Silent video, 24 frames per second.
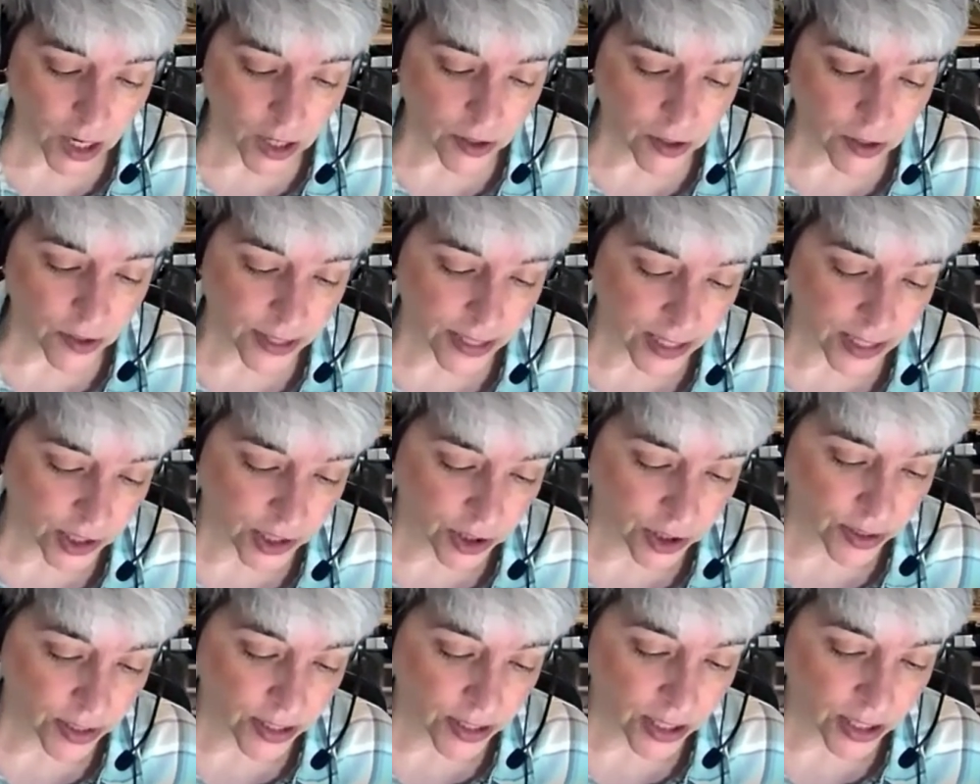to the
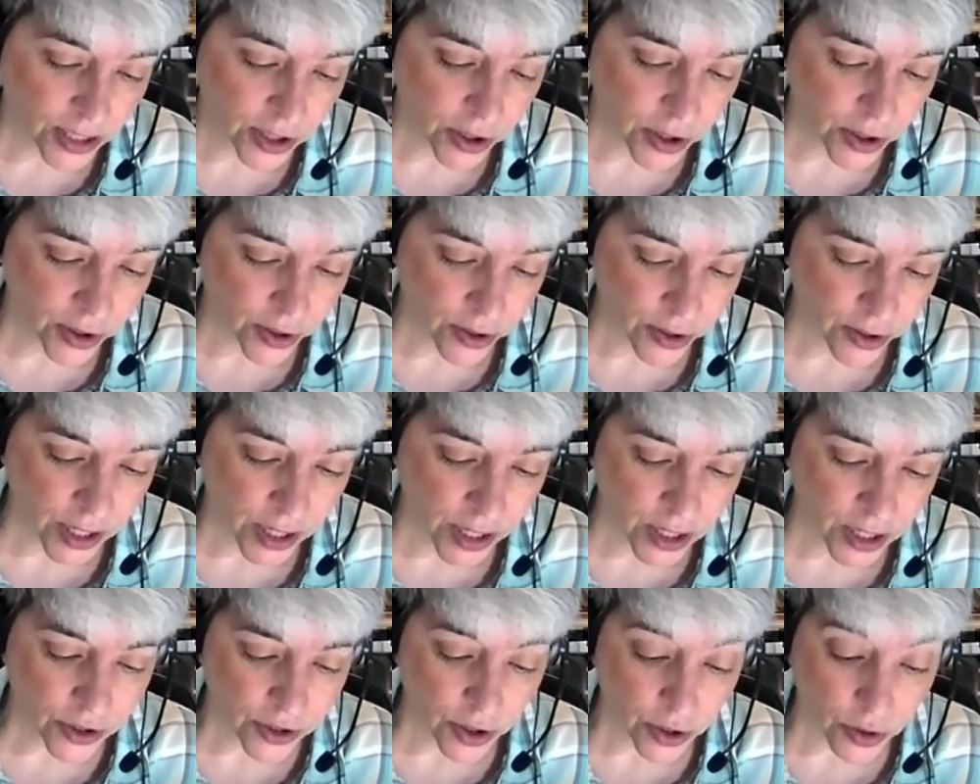injuries incurred,
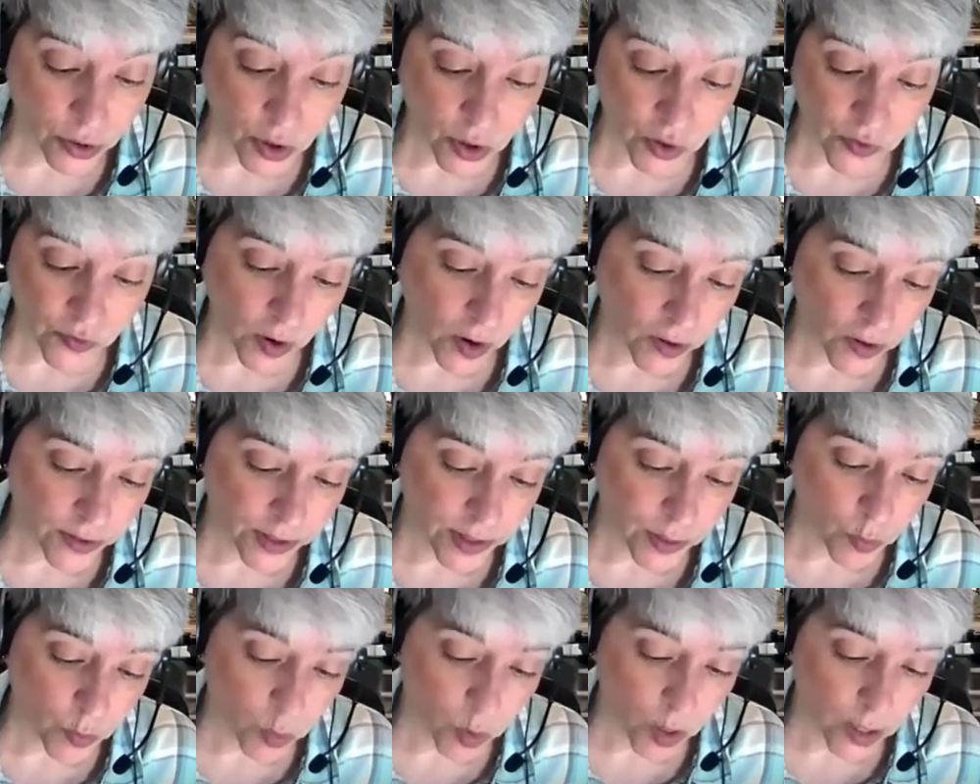to whose fault
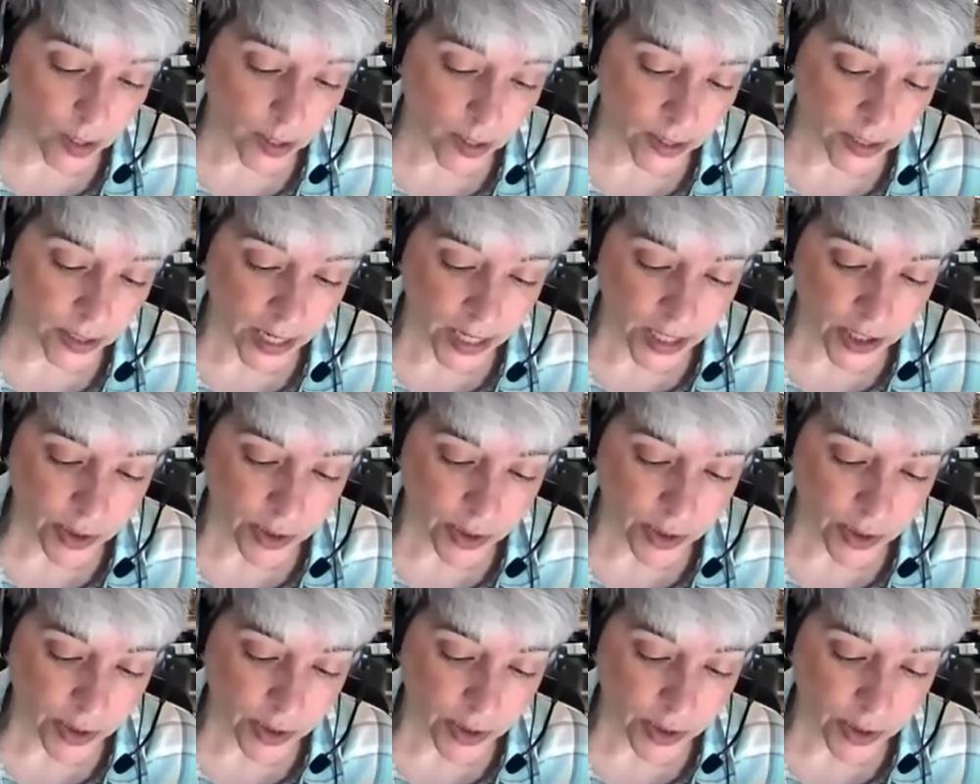it was,